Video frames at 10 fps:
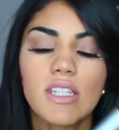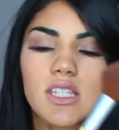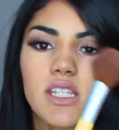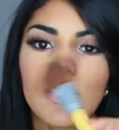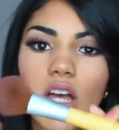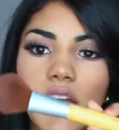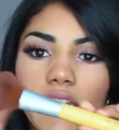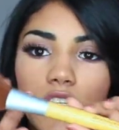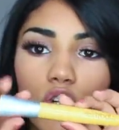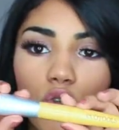This is
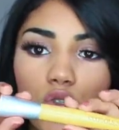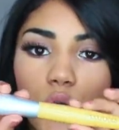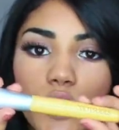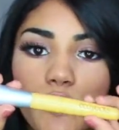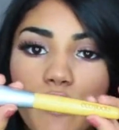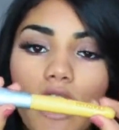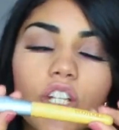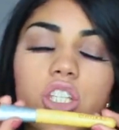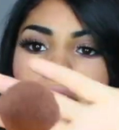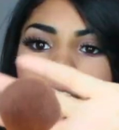an EcoTools
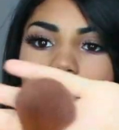brush, and